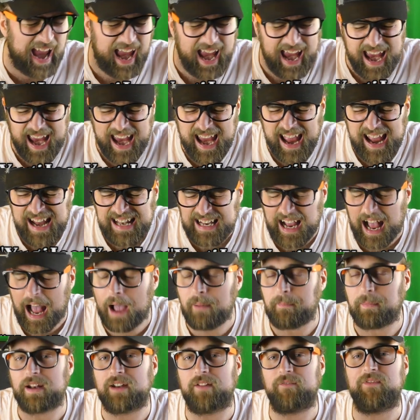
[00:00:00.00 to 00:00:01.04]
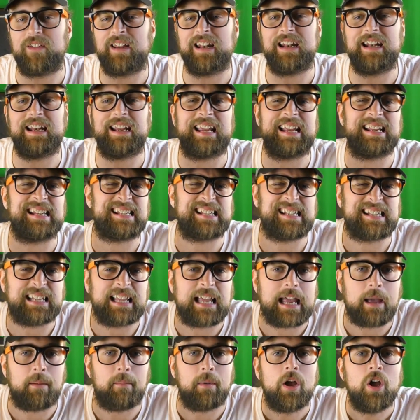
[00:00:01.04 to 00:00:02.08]
and I'm undefeated against
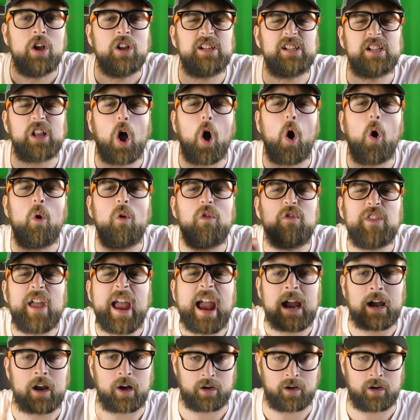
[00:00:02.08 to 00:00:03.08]
Slim. So there.